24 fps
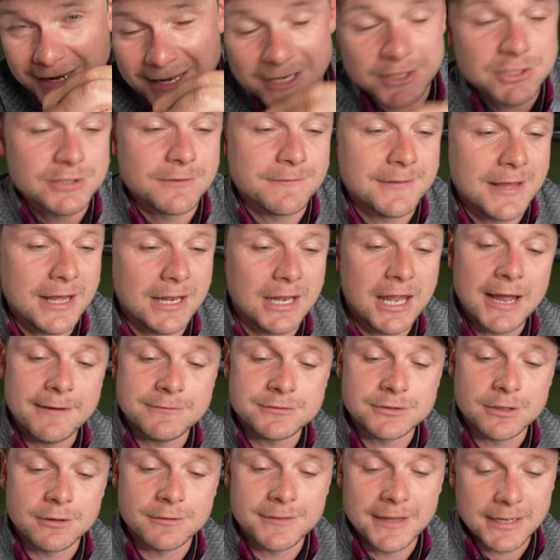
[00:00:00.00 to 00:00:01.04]
an inch of their life,
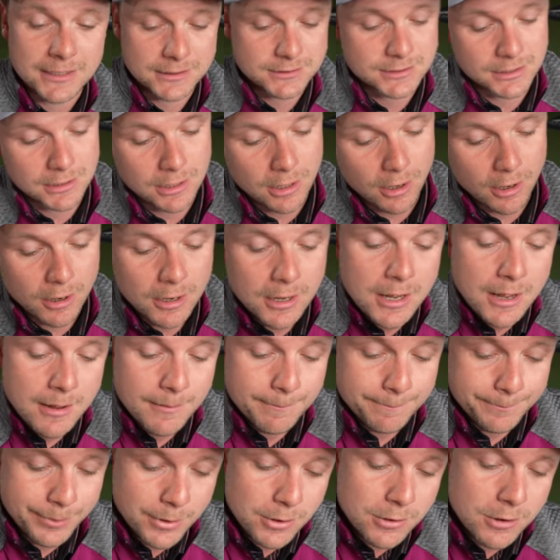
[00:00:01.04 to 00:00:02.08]
so thanks a lot.
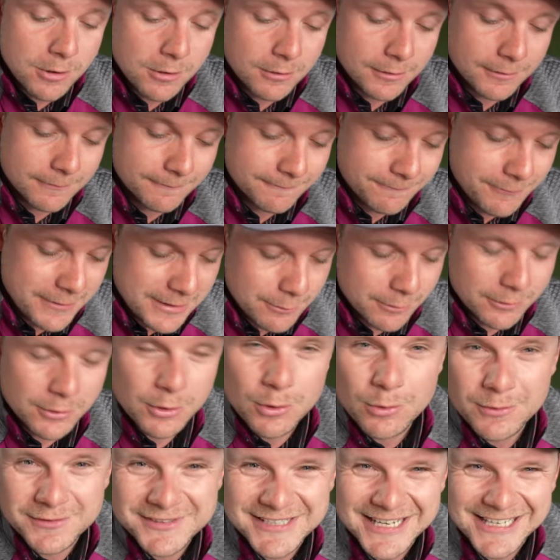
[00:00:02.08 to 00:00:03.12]
But for anyone
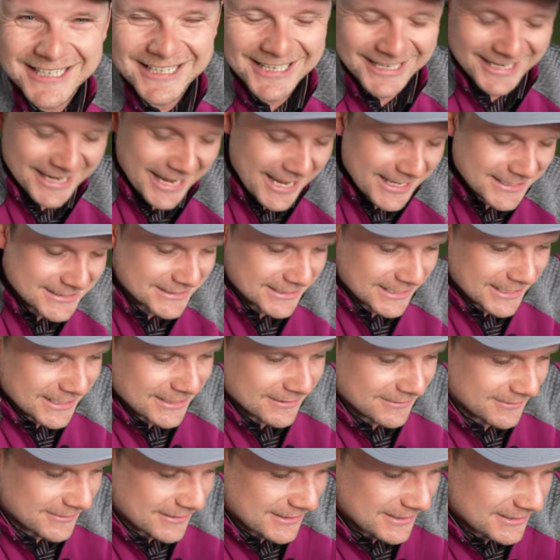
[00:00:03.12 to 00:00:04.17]
who didn't get
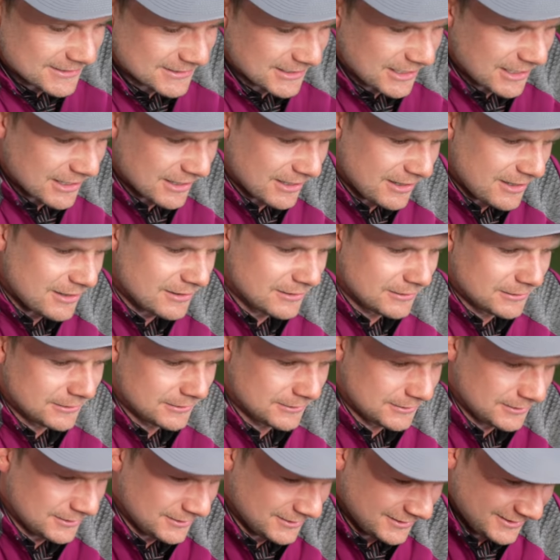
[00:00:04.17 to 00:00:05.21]
it, these are,
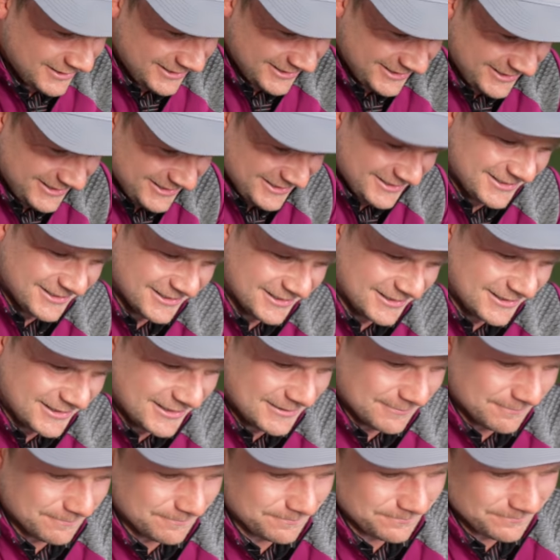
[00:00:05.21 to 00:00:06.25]

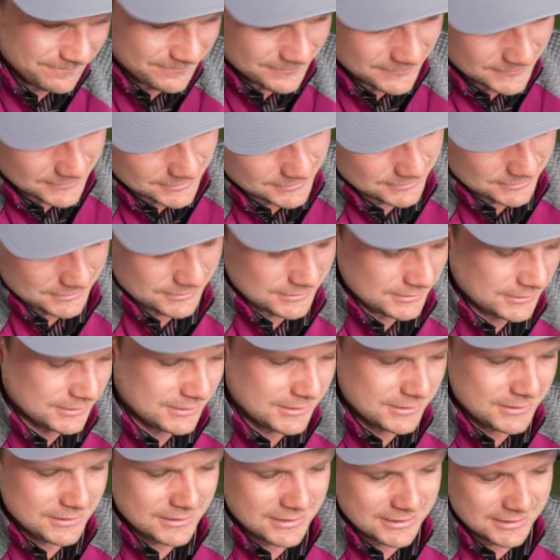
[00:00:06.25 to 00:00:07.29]
look,
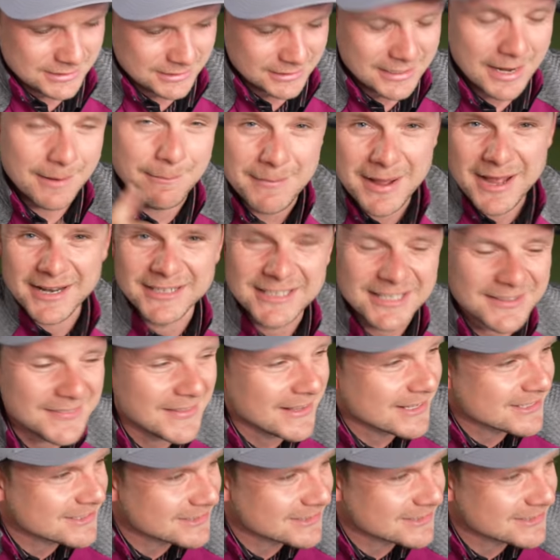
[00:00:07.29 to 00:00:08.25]
I might need that